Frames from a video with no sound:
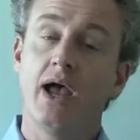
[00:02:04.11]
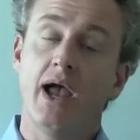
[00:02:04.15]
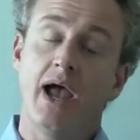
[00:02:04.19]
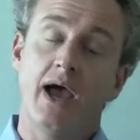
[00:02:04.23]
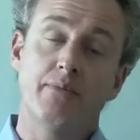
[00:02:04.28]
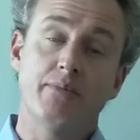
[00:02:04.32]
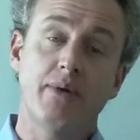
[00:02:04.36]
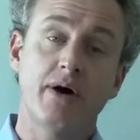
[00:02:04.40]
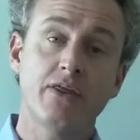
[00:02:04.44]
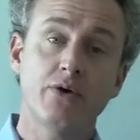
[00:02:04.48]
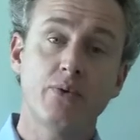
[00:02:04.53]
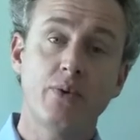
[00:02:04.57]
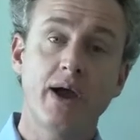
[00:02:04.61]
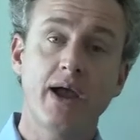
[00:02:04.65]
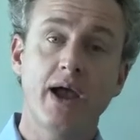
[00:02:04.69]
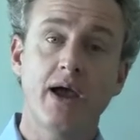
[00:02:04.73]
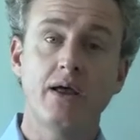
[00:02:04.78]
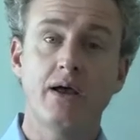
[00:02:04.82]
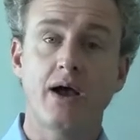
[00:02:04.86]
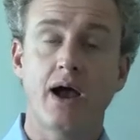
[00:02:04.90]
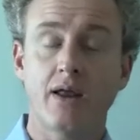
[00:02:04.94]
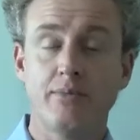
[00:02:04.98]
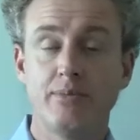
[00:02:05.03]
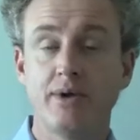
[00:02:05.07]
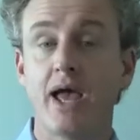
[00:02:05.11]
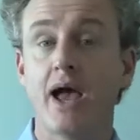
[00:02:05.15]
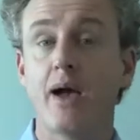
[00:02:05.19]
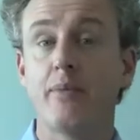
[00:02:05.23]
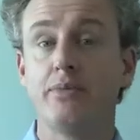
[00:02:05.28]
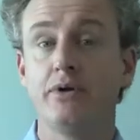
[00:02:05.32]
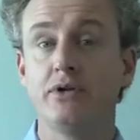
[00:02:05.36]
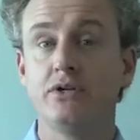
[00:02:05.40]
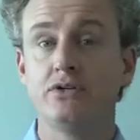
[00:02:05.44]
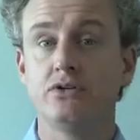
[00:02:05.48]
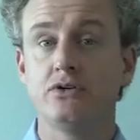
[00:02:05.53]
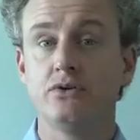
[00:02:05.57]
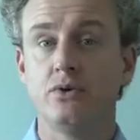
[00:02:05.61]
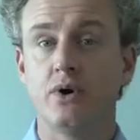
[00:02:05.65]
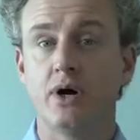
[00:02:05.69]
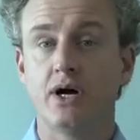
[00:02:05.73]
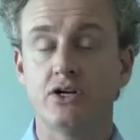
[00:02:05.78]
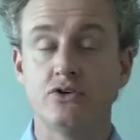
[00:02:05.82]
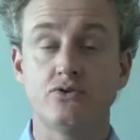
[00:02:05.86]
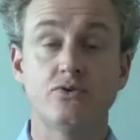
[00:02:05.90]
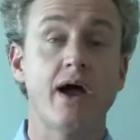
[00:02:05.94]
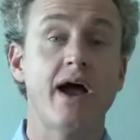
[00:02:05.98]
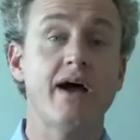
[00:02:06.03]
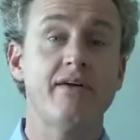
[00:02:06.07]
And by the way, I'd be happy
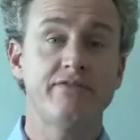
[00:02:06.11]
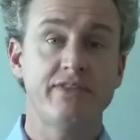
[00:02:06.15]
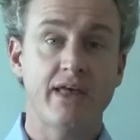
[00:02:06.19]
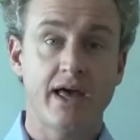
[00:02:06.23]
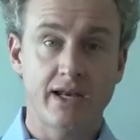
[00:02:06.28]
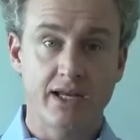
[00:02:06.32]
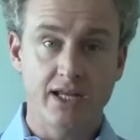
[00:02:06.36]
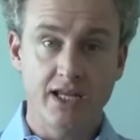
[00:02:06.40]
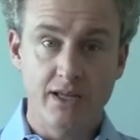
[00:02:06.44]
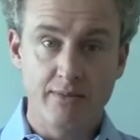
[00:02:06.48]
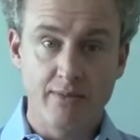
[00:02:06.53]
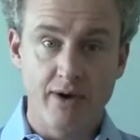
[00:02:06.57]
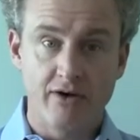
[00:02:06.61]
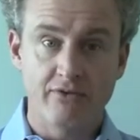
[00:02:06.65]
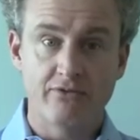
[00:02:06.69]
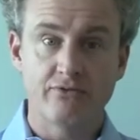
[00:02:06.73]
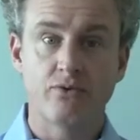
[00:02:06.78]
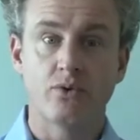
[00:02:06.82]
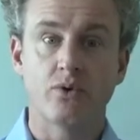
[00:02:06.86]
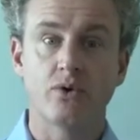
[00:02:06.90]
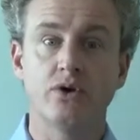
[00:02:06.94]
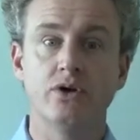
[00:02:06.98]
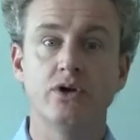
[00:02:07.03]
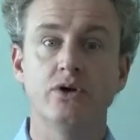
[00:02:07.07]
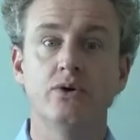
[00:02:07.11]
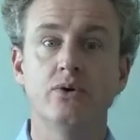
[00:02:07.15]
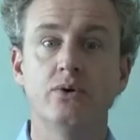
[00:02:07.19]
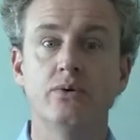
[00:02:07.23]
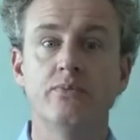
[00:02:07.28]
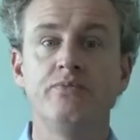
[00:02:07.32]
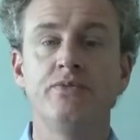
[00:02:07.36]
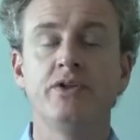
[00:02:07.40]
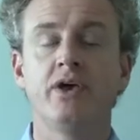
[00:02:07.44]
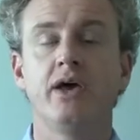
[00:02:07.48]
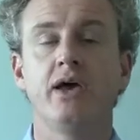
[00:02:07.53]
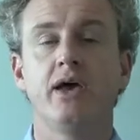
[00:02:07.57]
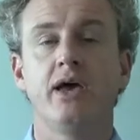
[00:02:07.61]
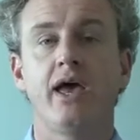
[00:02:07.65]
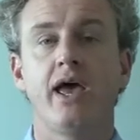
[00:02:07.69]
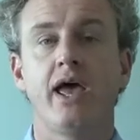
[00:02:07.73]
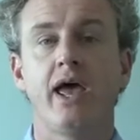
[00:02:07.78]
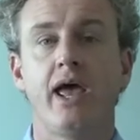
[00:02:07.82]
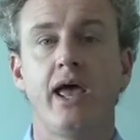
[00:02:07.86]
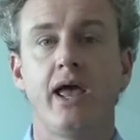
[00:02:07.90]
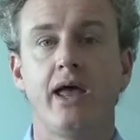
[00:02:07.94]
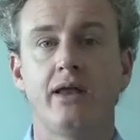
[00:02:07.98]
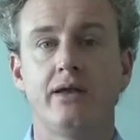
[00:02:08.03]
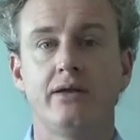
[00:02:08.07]
to draft that email for you,
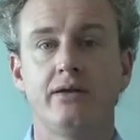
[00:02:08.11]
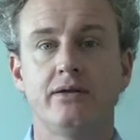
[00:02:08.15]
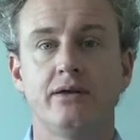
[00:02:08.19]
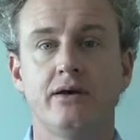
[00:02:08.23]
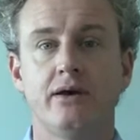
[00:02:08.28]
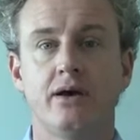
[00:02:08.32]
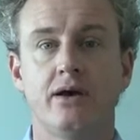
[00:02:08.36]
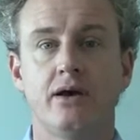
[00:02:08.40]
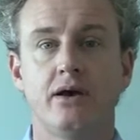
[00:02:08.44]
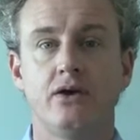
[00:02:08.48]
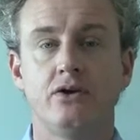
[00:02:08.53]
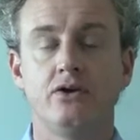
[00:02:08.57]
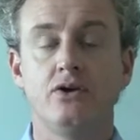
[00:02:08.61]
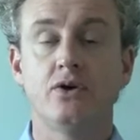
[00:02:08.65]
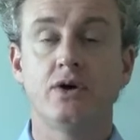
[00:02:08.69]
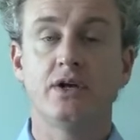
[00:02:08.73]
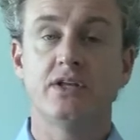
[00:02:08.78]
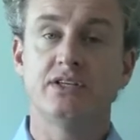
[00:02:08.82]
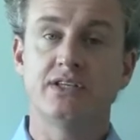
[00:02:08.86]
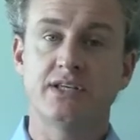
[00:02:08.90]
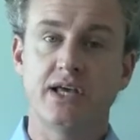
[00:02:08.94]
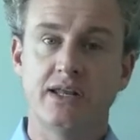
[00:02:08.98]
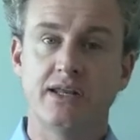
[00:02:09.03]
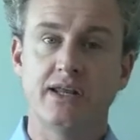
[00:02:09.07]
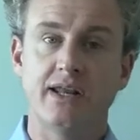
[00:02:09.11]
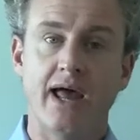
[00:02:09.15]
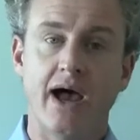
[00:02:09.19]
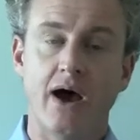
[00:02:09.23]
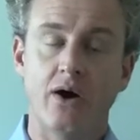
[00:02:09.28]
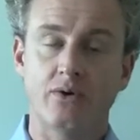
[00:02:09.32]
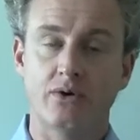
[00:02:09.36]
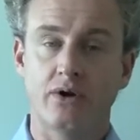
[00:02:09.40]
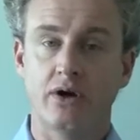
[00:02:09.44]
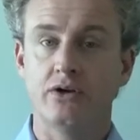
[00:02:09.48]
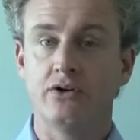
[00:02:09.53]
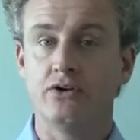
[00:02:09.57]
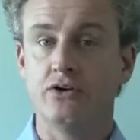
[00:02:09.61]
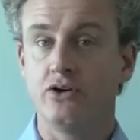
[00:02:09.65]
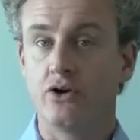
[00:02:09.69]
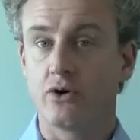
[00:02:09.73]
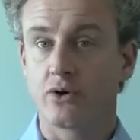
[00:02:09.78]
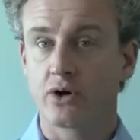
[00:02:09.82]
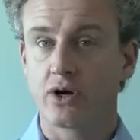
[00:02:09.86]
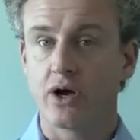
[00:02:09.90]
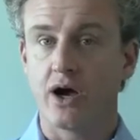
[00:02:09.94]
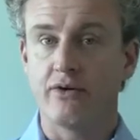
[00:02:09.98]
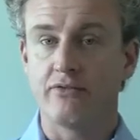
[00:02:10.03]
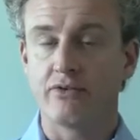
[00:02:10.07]
and you can send it out under
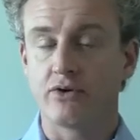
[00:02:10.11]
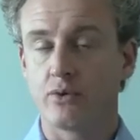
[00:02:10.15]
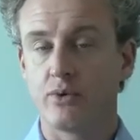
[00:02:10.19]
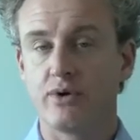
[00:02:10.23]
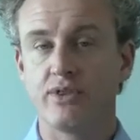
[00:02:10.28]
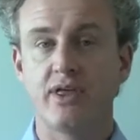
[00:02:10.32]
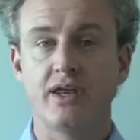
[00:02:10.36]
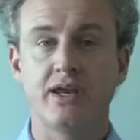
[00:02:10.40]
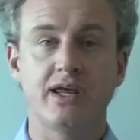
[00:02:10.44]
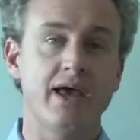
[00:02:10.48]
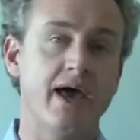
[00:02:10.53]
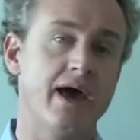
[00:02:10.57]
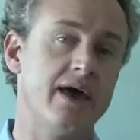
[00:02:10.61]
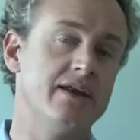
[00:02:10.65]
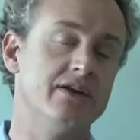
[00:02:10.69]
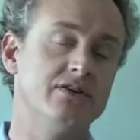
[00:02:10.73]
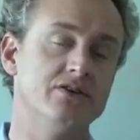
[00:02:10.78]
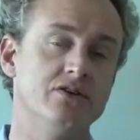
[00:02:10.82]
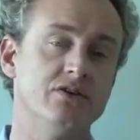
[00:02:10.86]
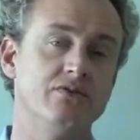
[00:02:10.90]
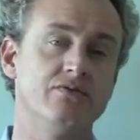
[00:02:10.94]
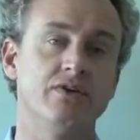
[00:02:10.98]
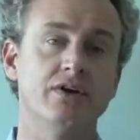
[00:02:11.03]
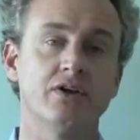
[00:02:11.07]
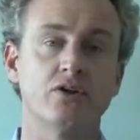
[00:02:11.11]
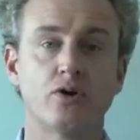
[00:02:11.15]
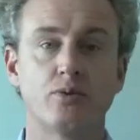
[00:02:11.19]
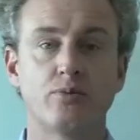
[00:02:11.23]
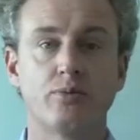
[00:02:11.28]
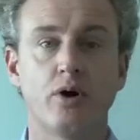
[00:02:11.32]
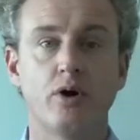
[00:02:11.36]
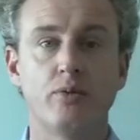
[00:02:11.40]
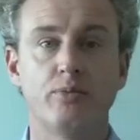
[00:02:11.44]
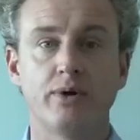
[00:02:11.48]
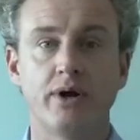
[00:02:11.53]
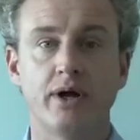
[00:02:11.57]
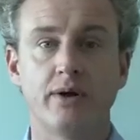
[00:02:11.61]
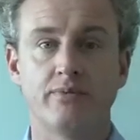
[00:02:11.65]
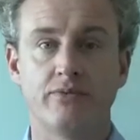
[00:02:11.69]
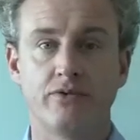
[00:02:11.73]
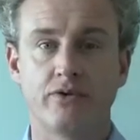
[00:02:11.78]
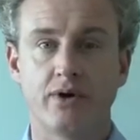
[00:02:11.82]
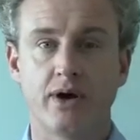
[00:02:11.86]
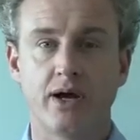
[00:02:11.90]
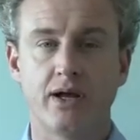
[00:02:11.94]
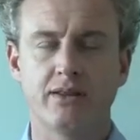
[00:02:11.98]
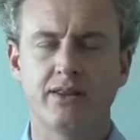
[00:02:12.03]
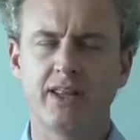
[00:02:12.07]
your cover with any edits you feel are appropriate.
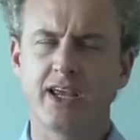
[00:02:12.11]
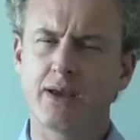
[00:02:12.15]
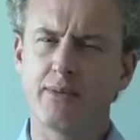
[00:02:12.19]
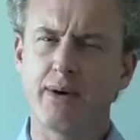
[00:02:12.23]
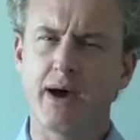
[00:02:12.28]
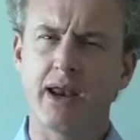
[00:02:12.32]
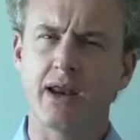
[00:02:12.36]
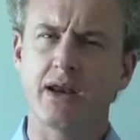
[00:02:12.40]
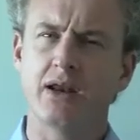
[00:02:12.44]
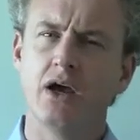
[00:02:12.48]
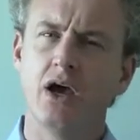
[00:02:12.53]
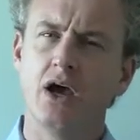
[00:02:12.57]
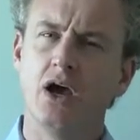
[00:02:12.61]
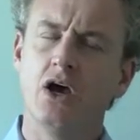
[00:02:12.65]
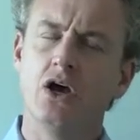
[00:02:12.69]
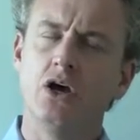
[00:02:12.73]
Right? Think about it.